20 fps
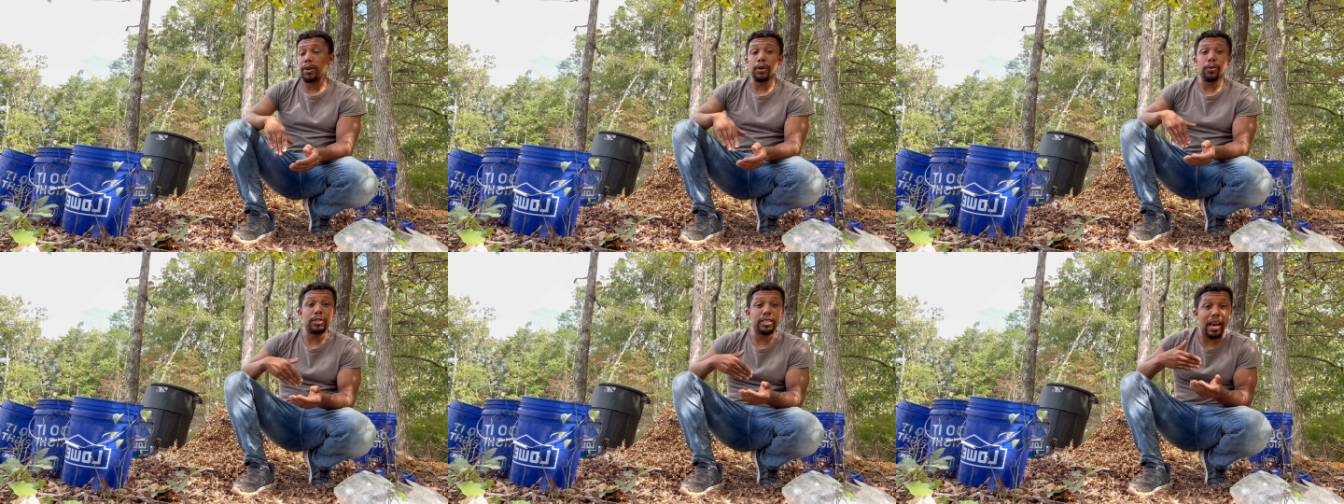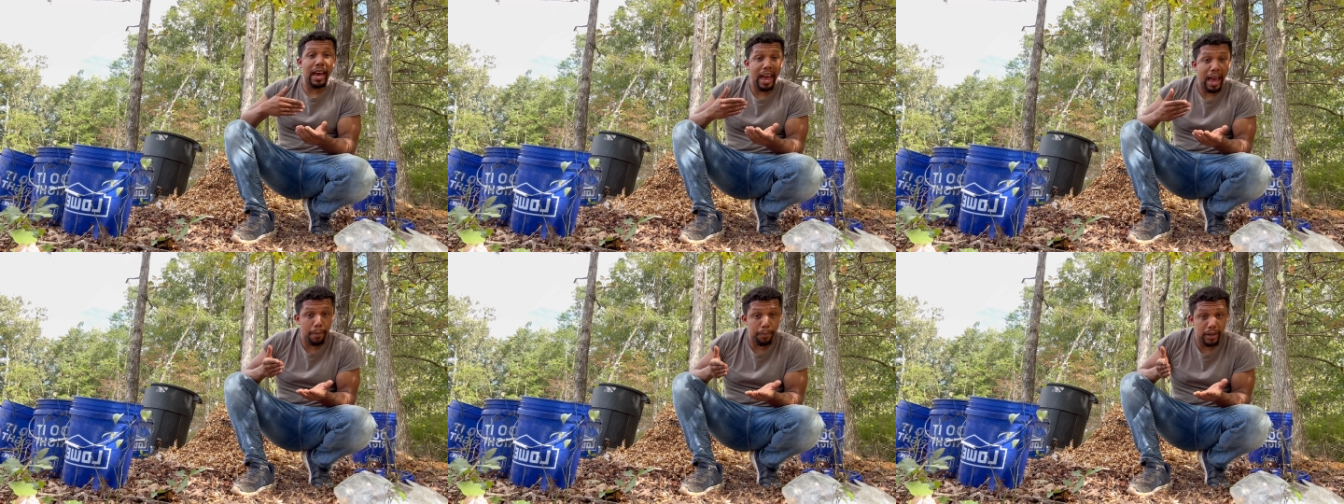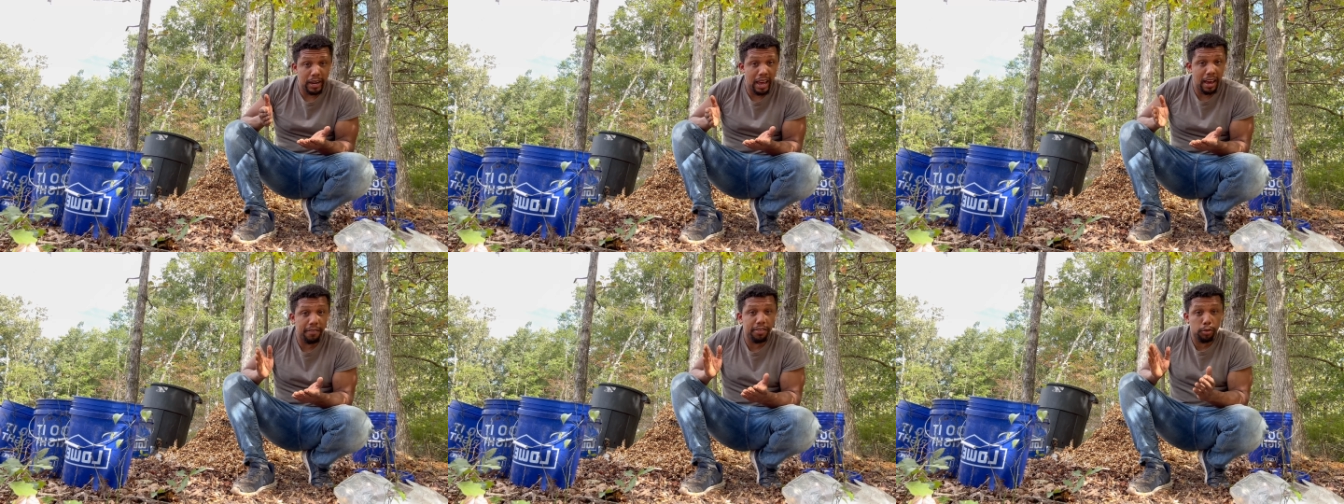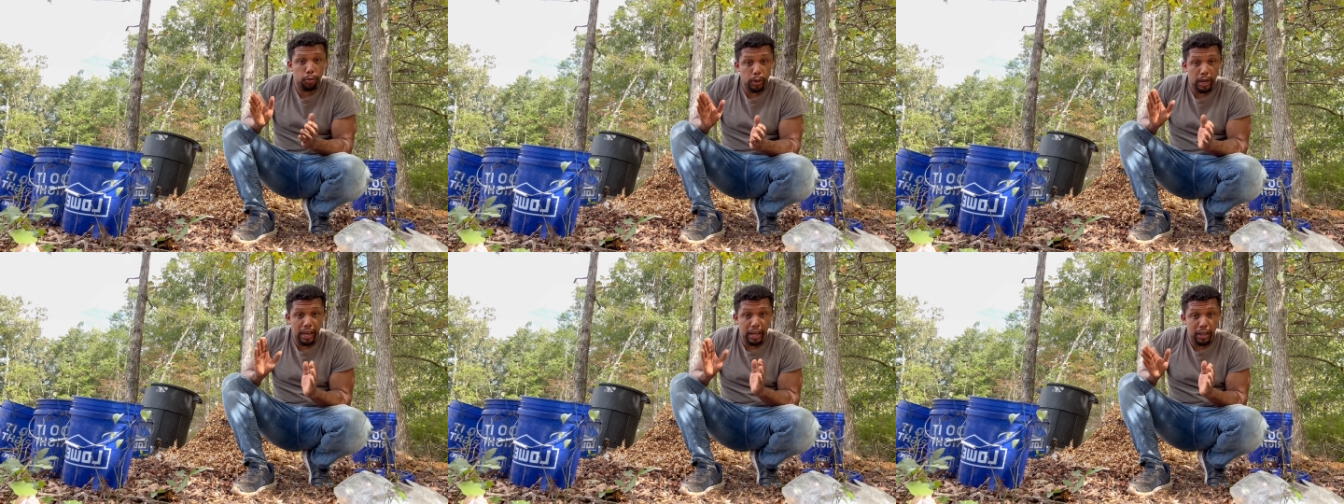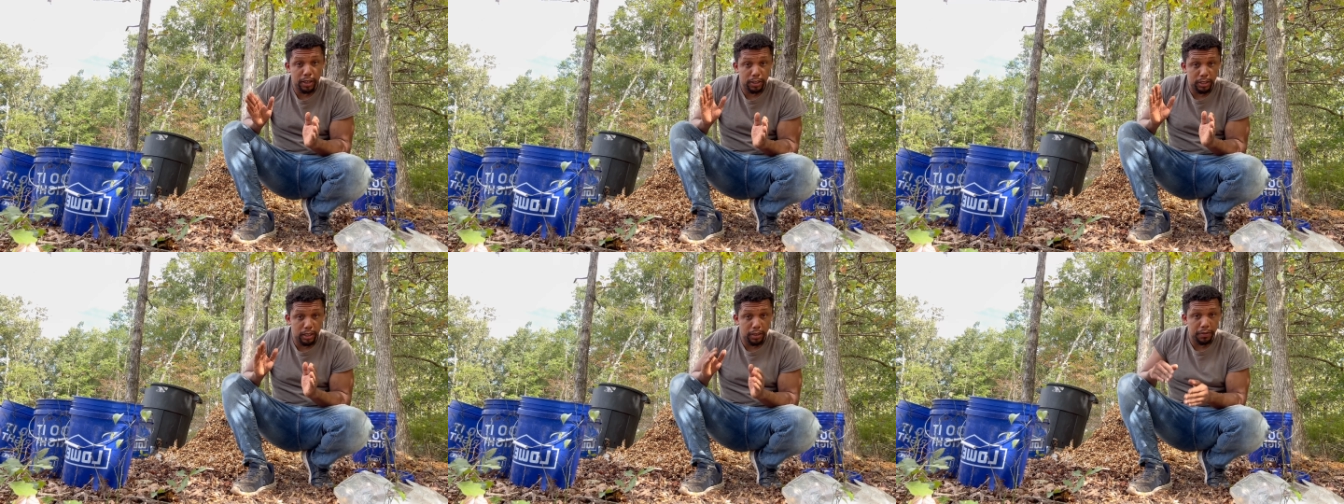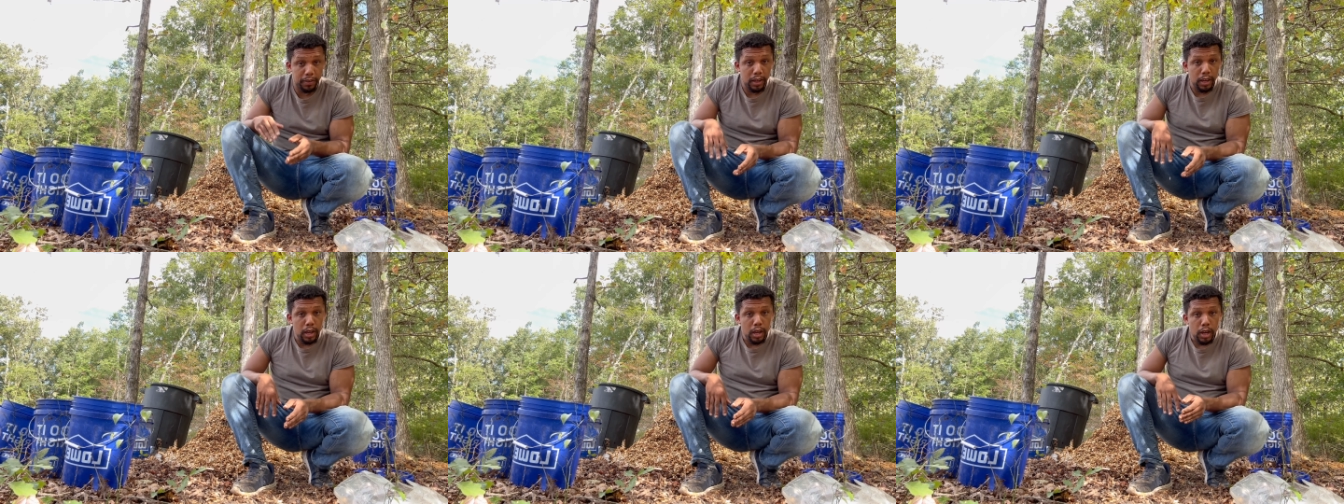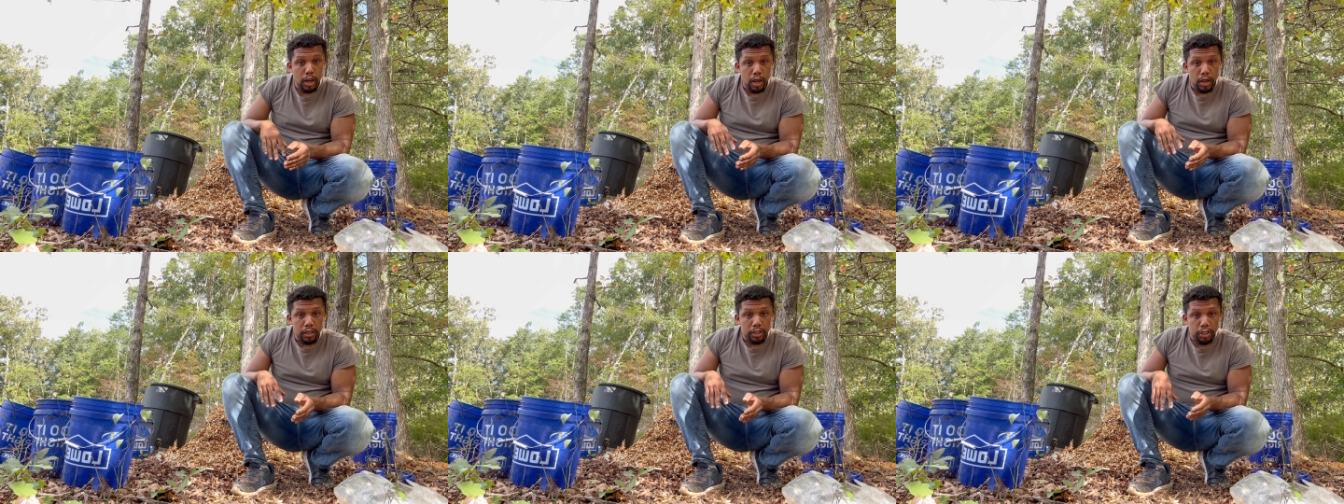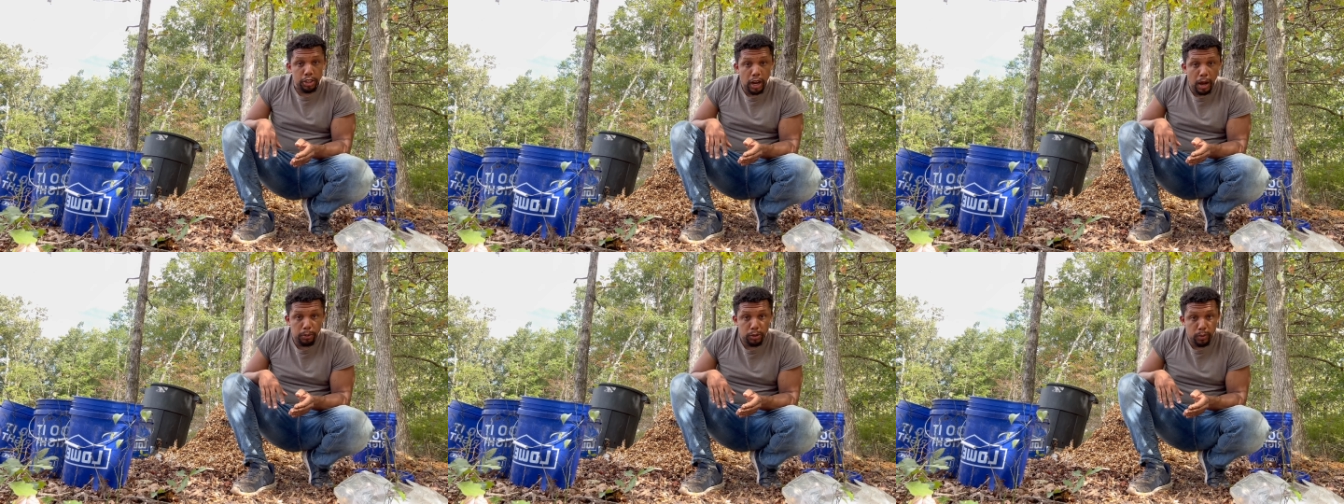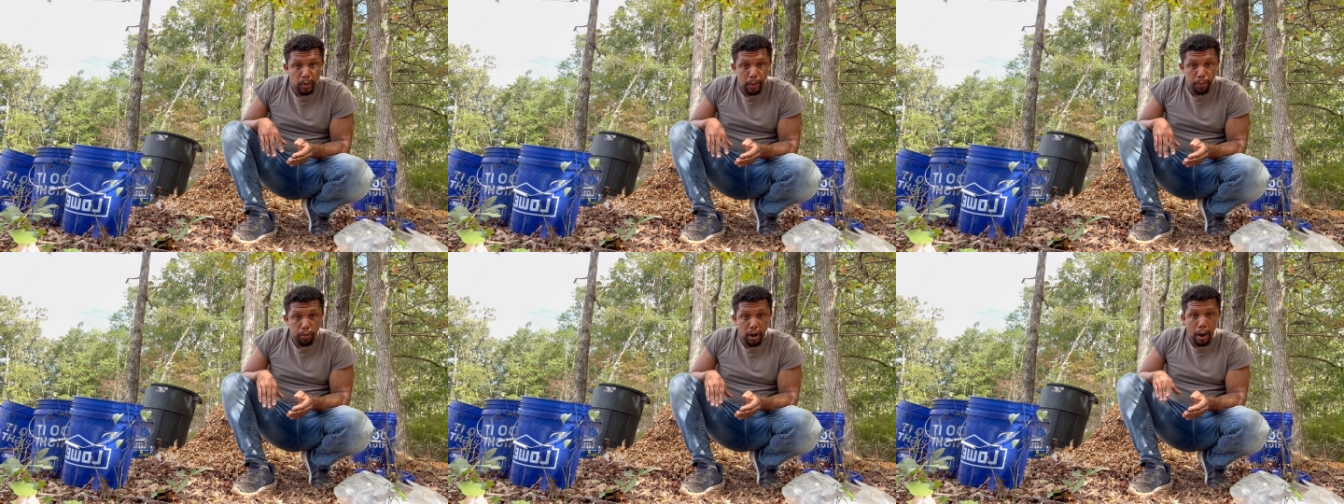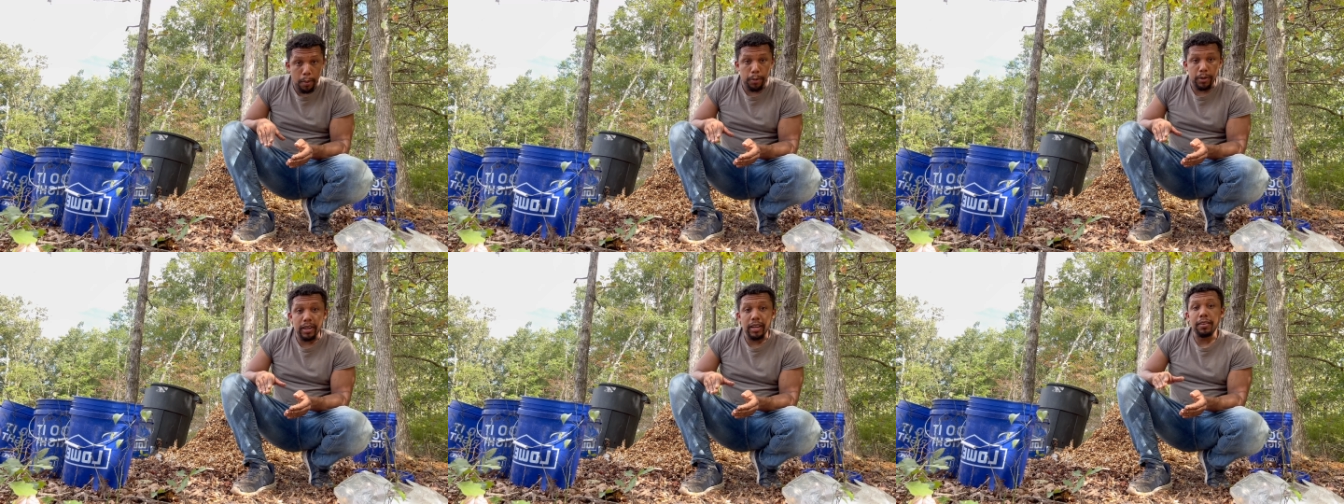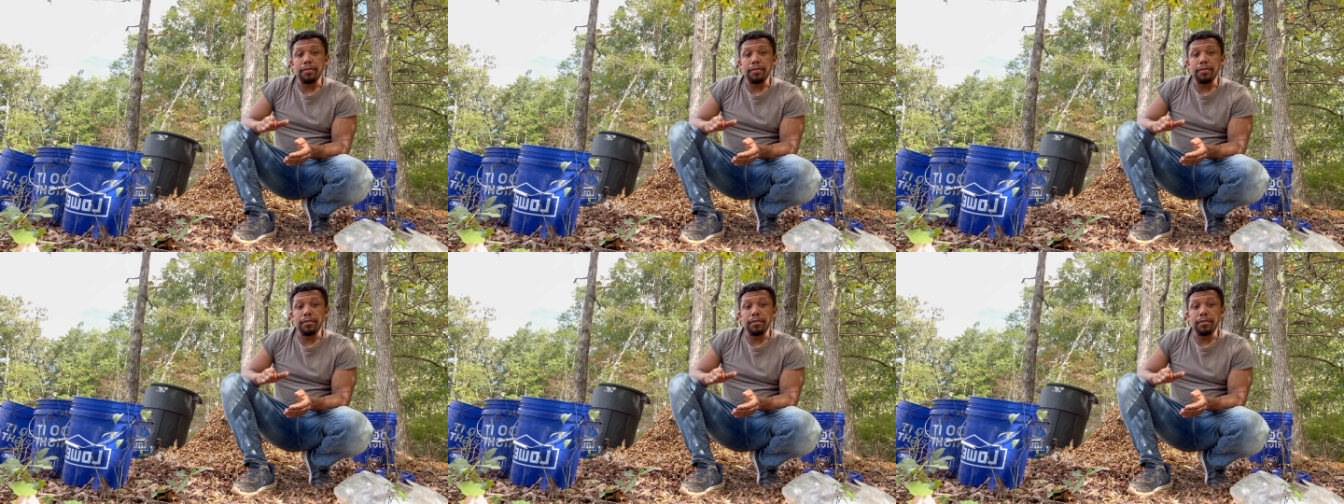which I happen to have three acres of stumps on my property.